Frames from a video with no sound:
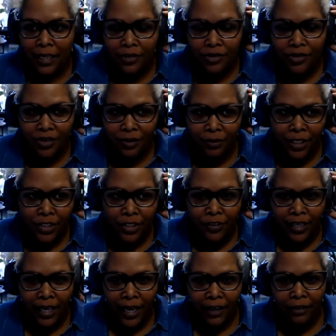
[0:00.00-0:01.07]
Thank you so much
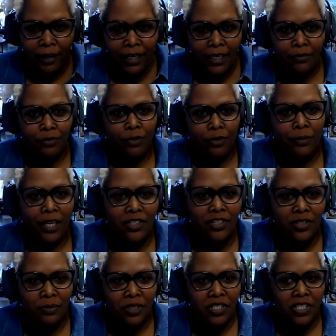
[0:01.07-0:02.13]
for that great
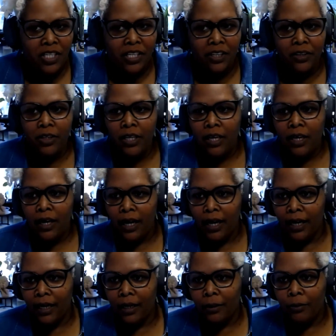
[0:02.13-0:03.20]
information, Michelle.
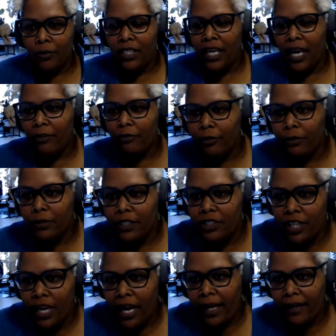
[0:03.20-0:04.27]
Yeah, from the
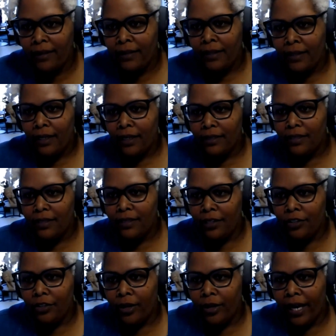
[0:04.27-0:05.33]
chat,
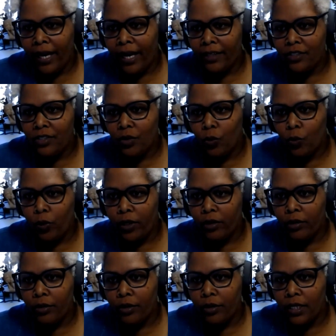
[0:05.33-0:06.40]
Daniel asked,
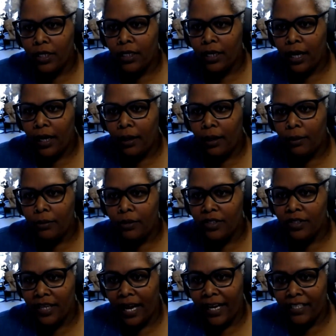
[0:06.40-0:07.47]
will the
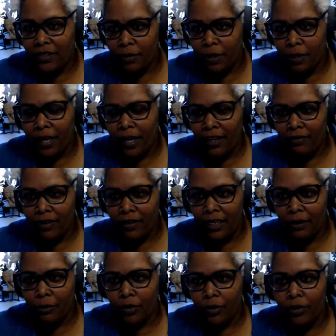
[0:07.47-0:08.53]
slides be made
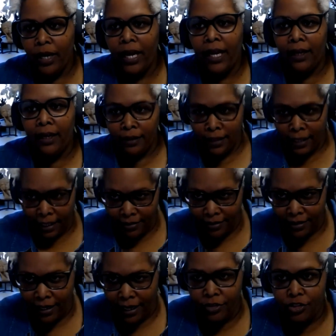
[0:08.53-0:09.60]
available? And
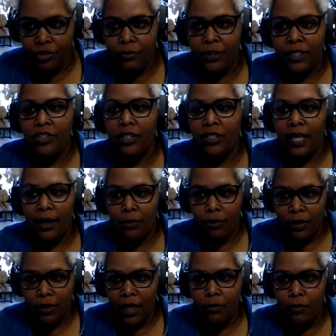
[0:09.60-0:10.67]
yes, as you mentioned,
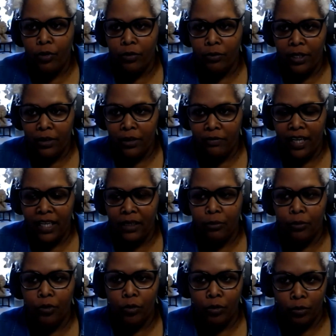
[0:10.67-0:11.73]
they will be
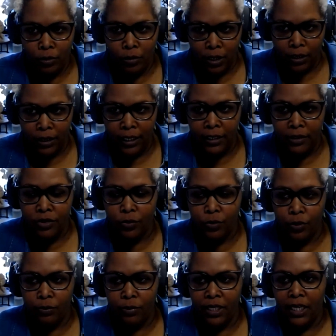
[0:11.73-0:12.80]
available. The links
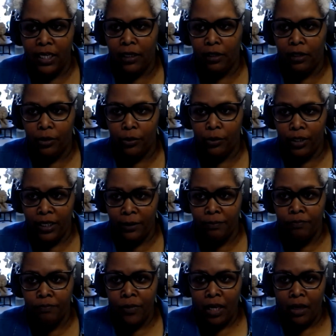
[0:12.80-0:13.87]
will be included.